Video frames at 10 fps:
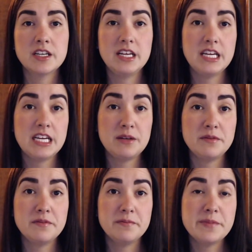in
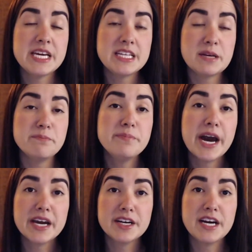making them
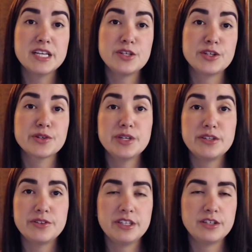better as you're going
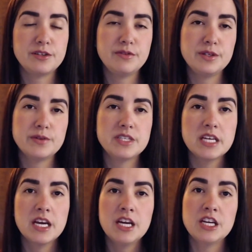through interviews,
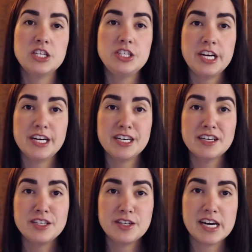share
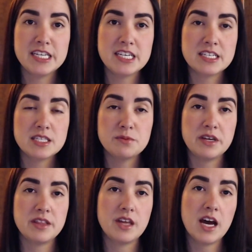your ideas
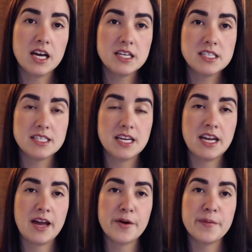with us and
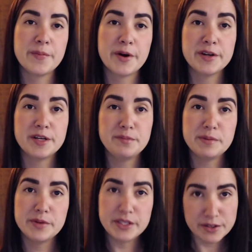help other
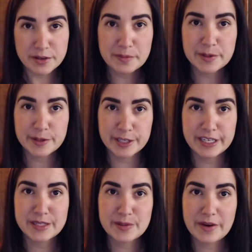people in the group learn
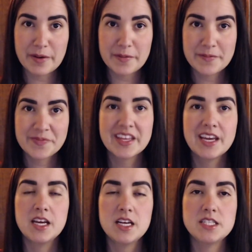as well.
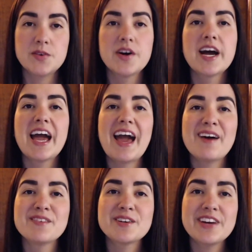So
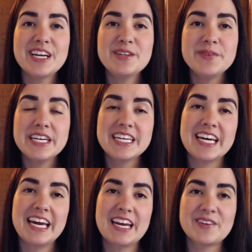have a great week,
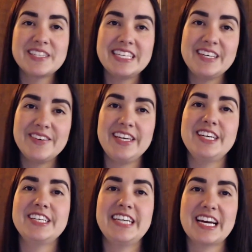and I'll see you
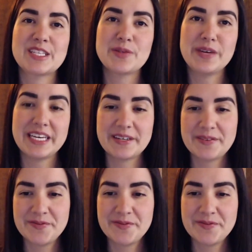here next week.